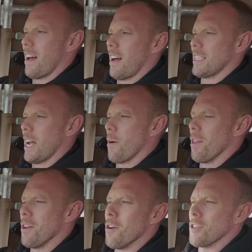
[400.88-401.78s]
I tell you
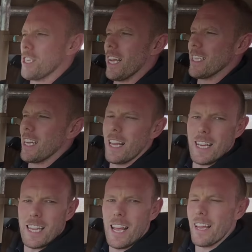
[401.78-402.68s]
what, the 0 to 60 of
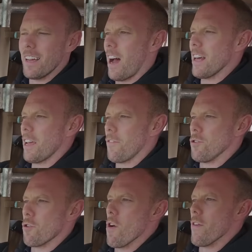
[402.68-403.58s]
this thing, I think if
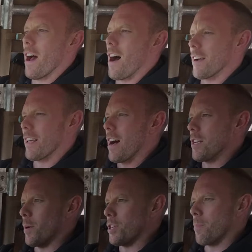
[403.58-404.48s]
you drove it hard,
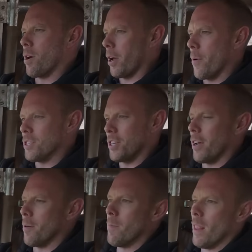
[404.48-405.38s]
guys, which I'm not going
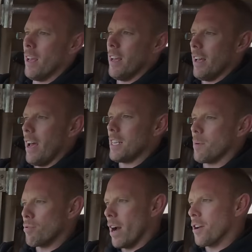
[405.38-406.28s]
to,
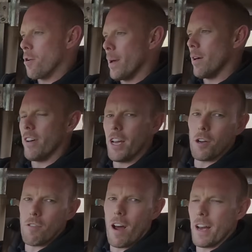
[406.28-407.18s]
it's a brand new built
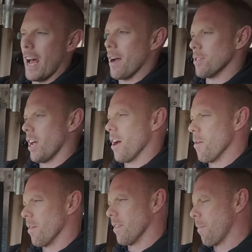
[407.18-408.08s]
vehicle right now,
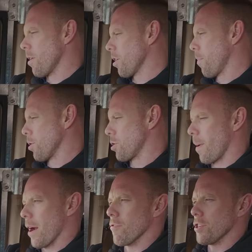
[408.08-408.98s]
so I'm not going to push the
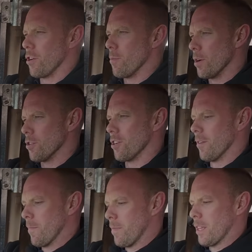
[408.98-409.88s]
boundaries too much,
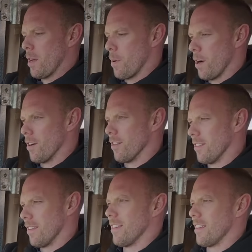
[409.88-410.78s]
but
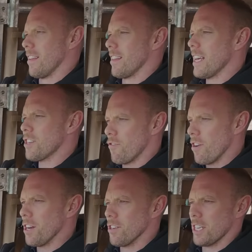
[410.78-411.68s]
this
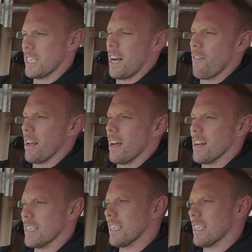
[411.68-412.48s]
really does accelerate, guys.